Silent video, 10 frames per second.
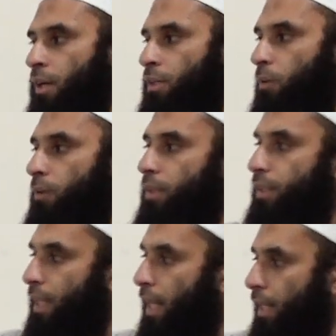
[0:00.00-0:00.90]
So
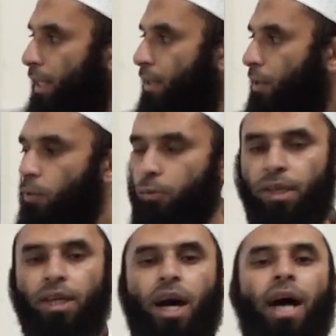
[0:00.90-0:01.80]
ta here will
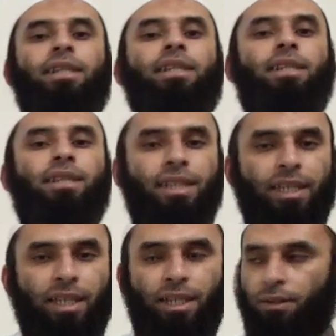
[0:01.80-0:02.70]
be
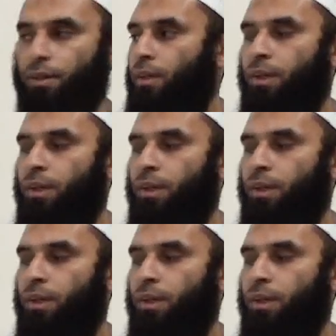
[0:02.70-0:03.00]
at-teen.